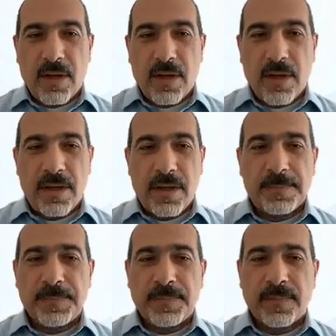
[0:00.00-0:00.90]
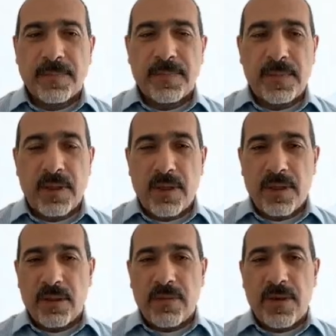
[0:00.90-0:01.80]

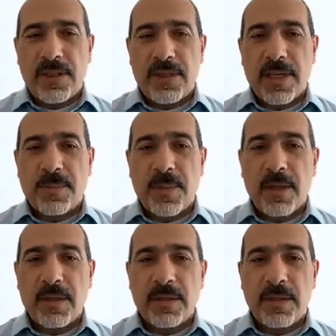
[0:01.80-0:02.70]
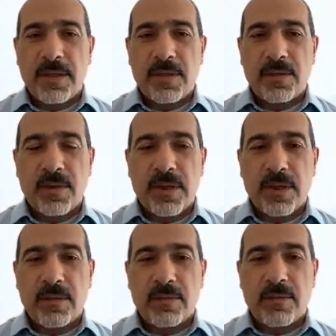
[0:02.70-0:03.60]
So device-to-device policy is
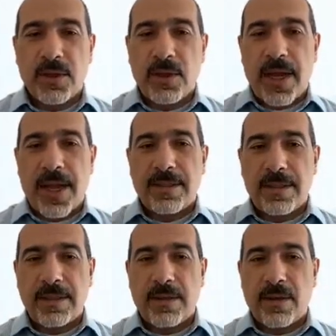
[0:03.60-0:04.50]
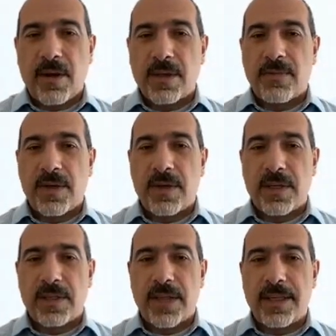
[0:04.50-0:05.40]
really which assets across
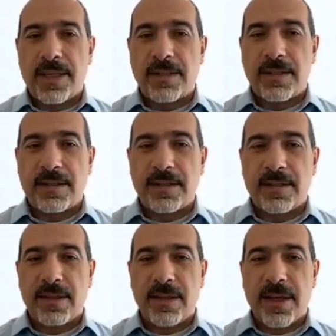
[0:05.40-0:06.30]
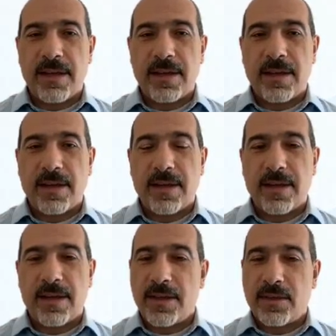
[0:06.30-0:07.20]
various sites can
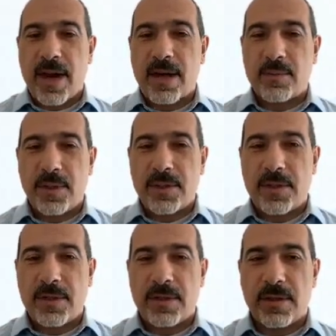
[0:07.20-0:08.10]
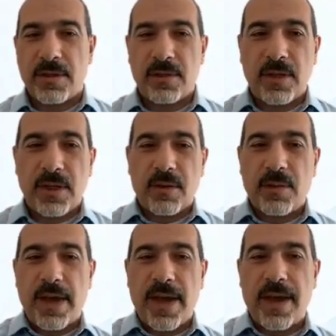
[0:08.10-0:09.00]
interact with each other. So here
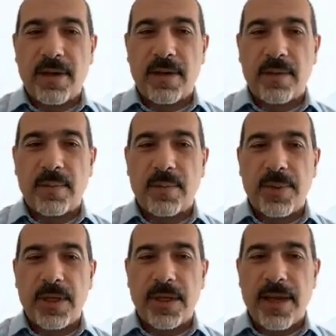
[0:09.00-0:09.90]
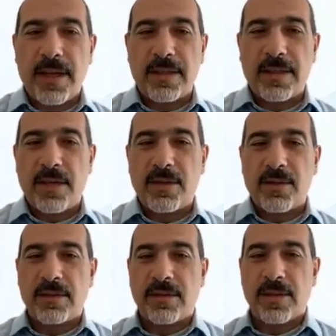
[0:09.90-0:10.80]
we have a PA
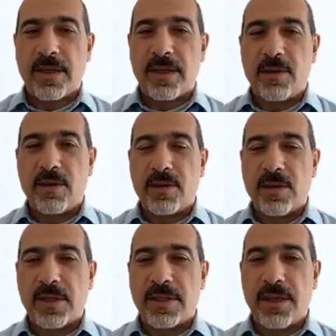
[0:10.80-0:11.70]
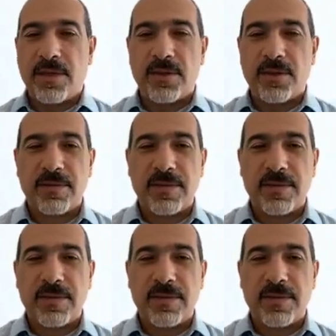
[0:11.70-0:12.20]
station and a New York station.